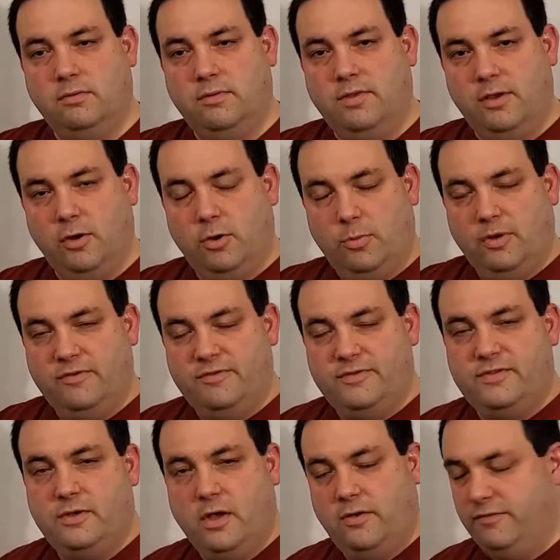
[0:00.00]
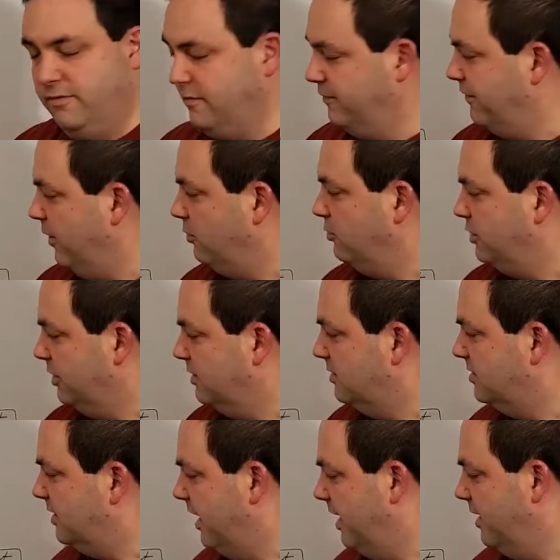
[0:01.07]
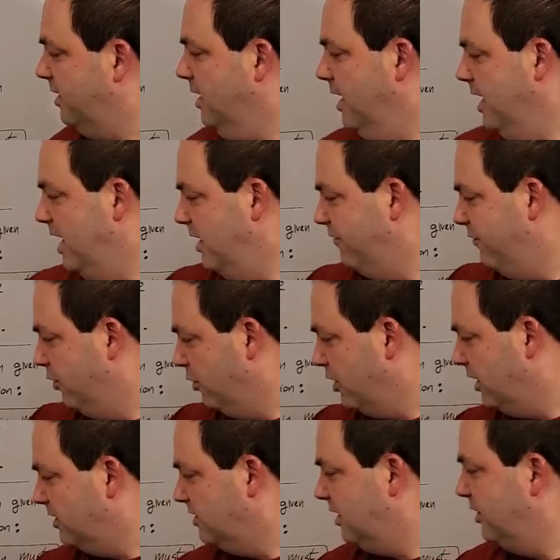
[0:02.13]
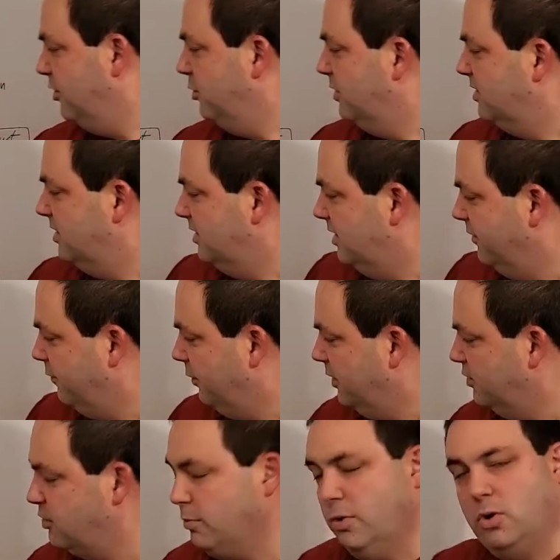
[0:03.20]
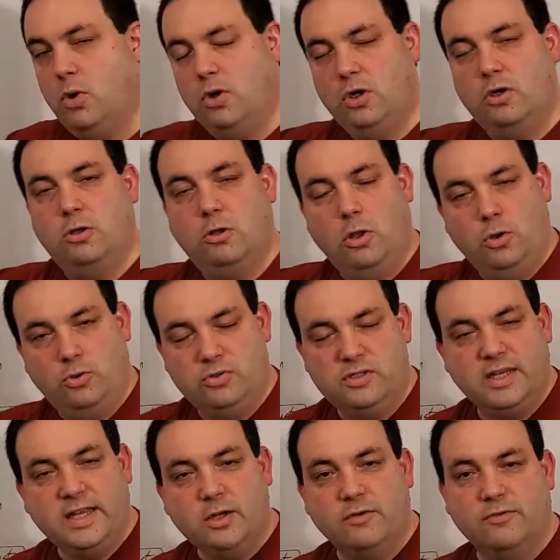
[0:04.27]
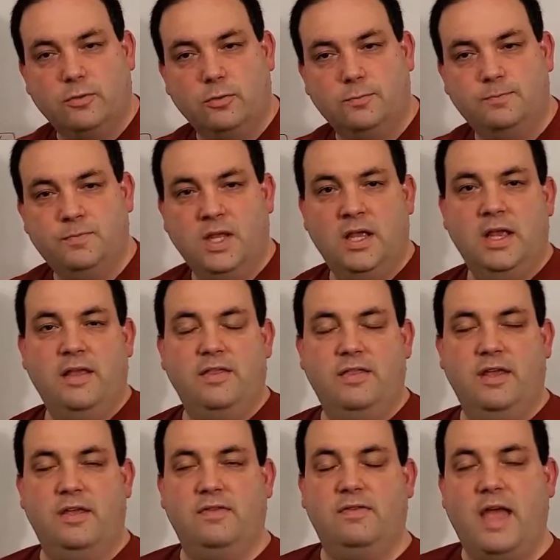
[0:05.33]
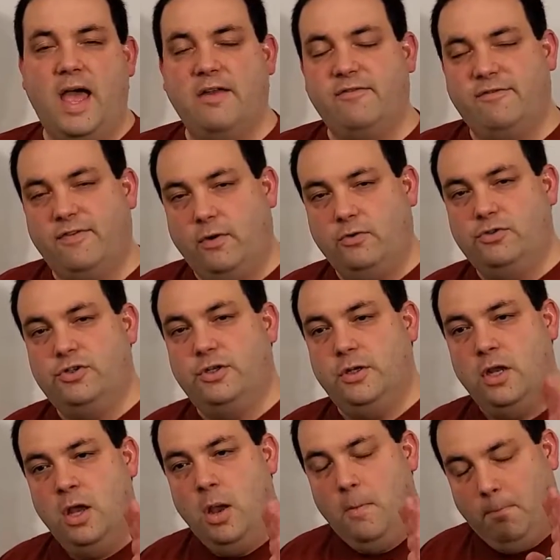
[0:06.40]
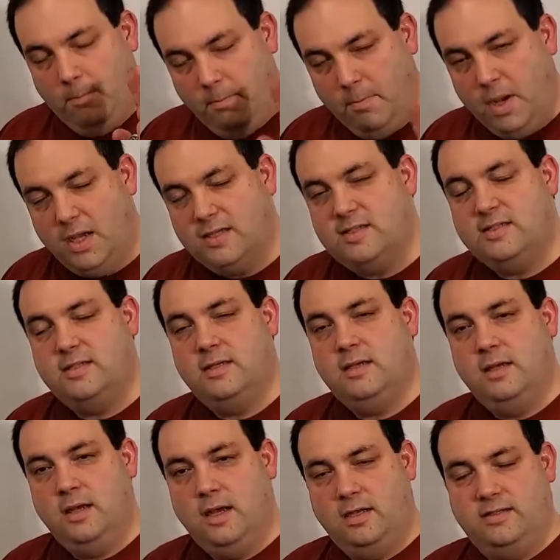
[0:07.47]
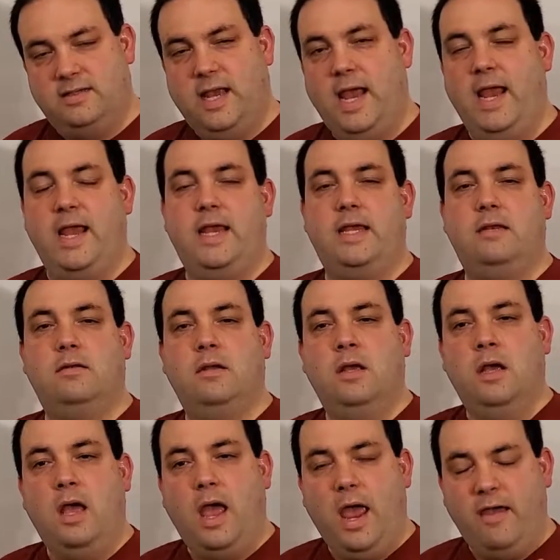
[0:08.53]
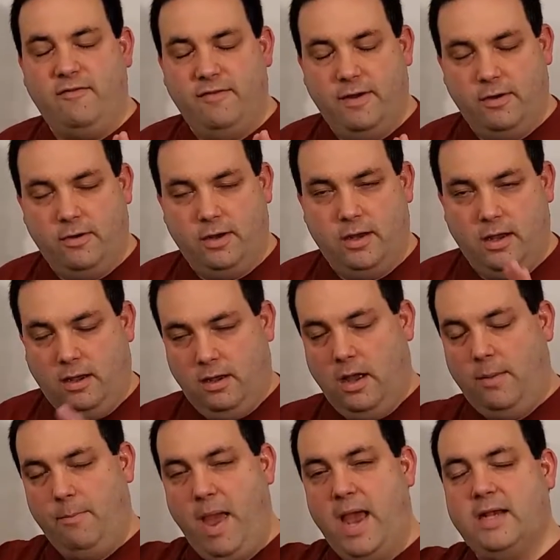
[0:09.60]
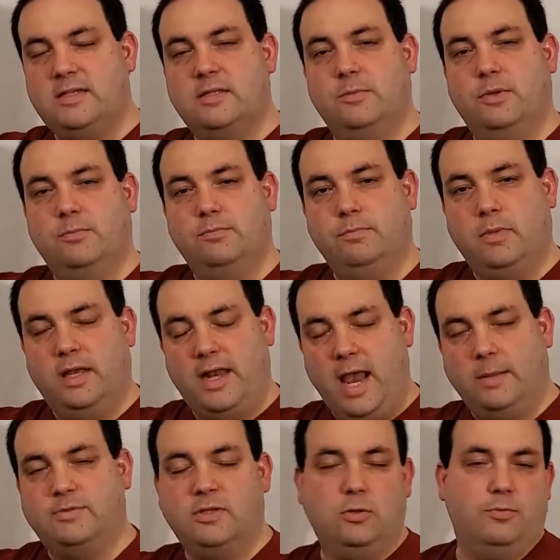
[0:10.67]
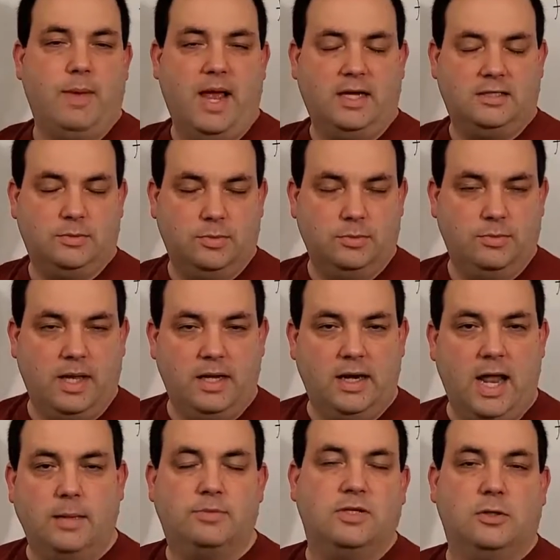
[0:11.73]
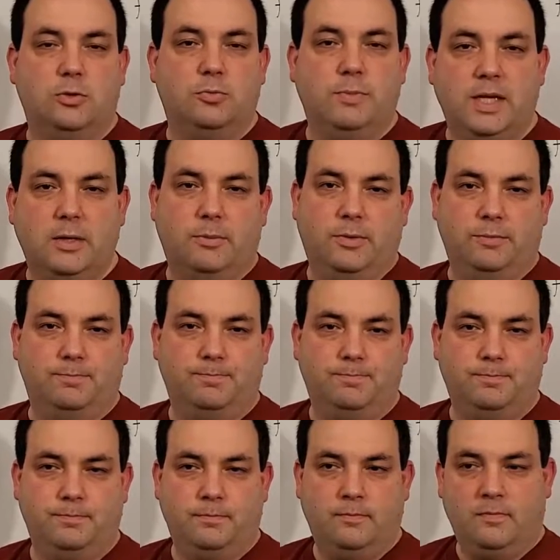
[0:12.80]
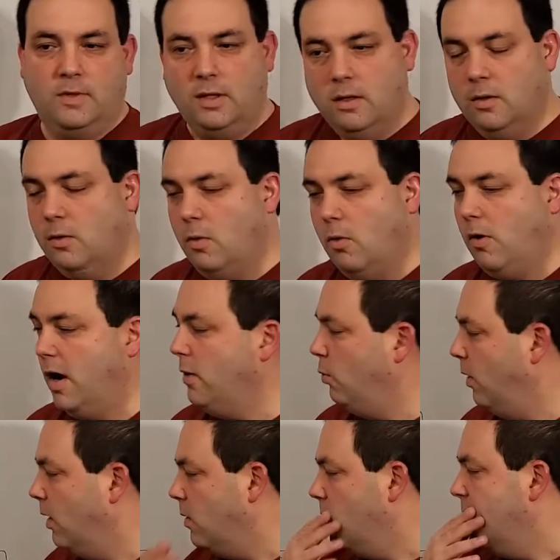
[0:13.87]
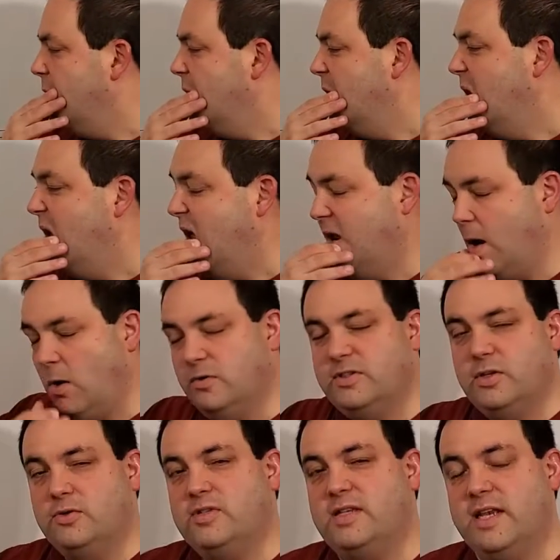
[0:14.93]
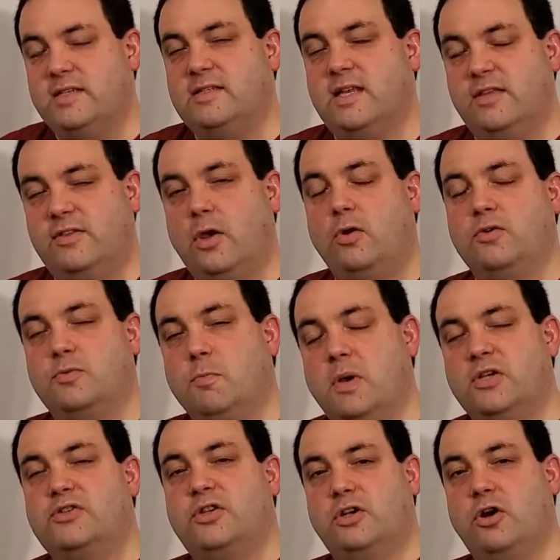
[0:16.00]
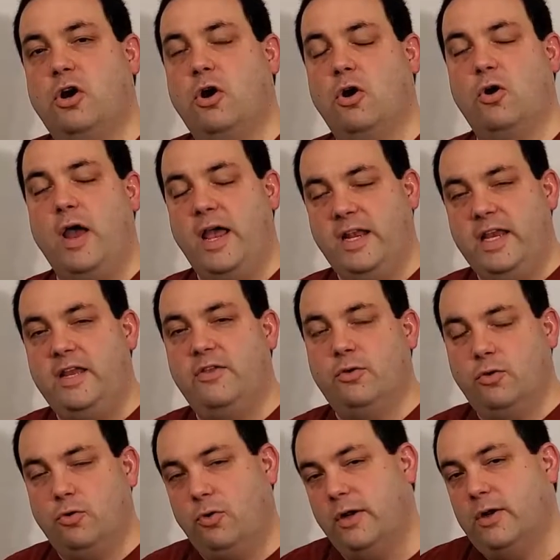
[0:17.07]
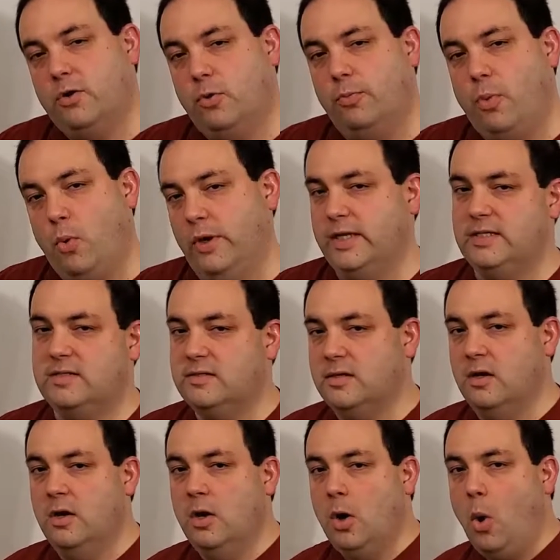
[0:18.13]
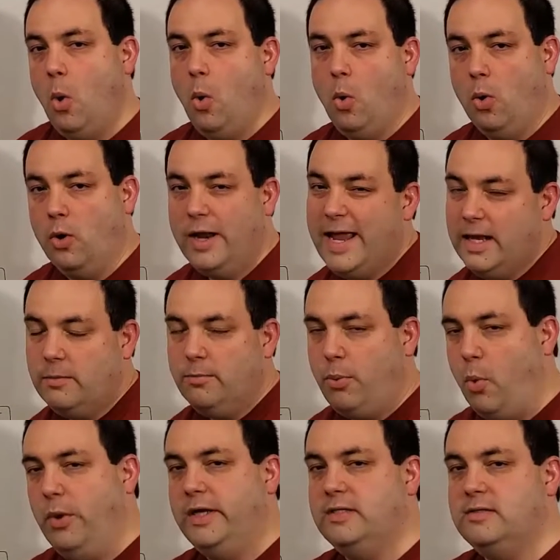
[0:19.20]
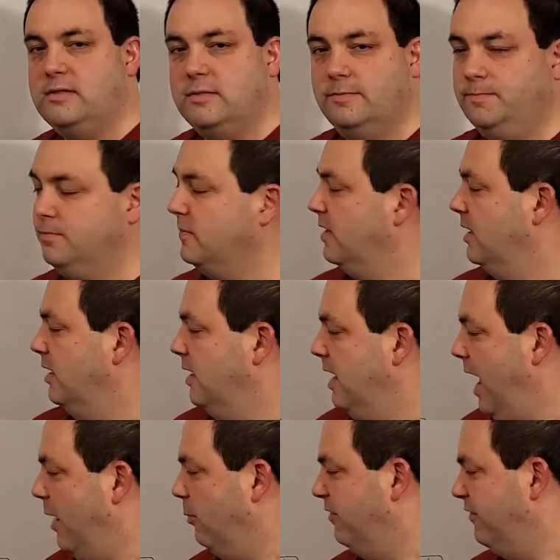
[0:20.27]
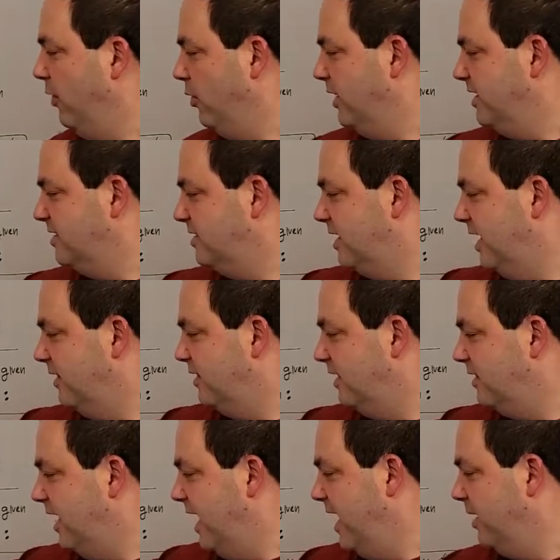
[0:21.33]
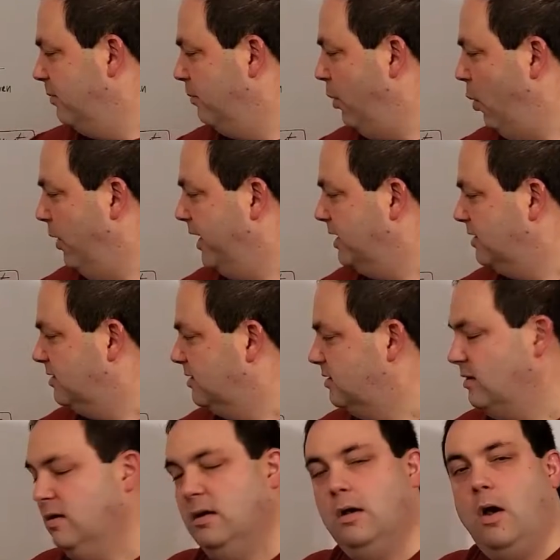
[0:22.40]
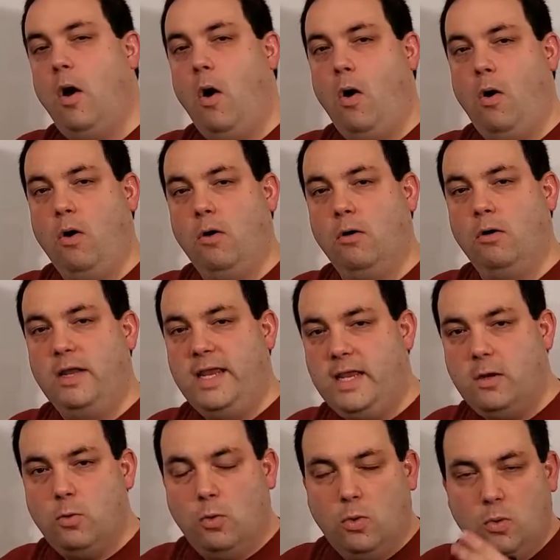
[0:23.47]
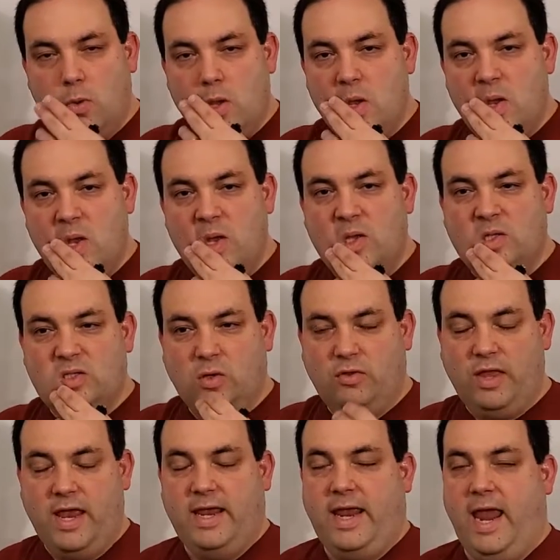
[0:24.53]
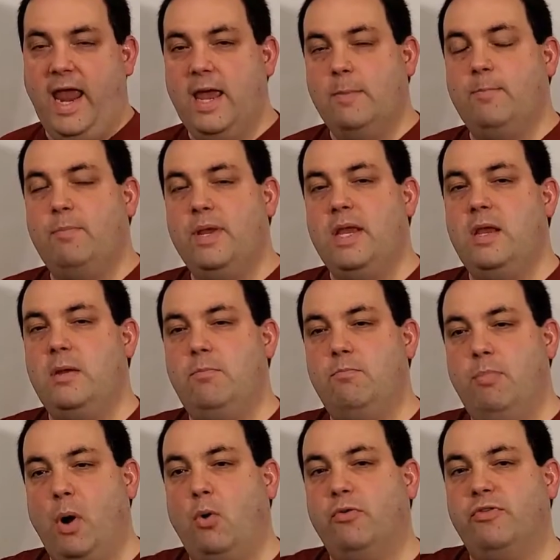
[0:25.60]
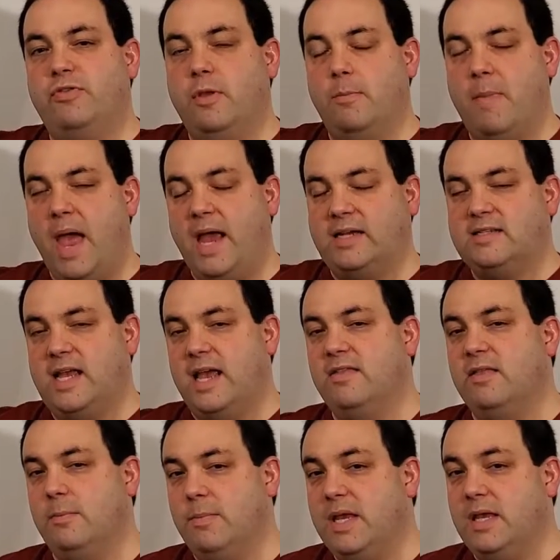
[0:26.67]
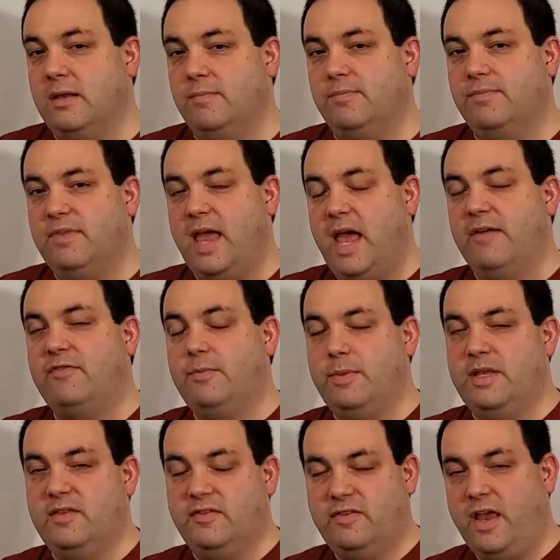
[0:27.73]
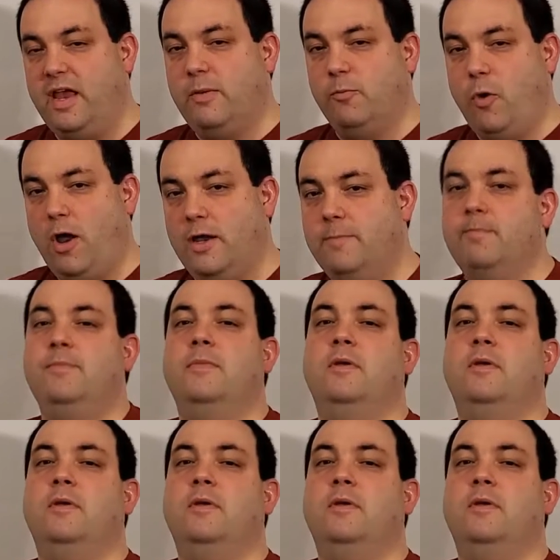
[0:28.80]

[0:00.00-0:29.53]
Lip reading: theorem of functions say if you're continuous and differentiable on a closed interval, then that function must attain a maximum, an absolute maximum, and an absolute minimum. All right, well, it also says that those must occur at either critical points or endpoints. And we've already said that the endpoints are equal, so they can't be both the max and the min. They have to be the same, right?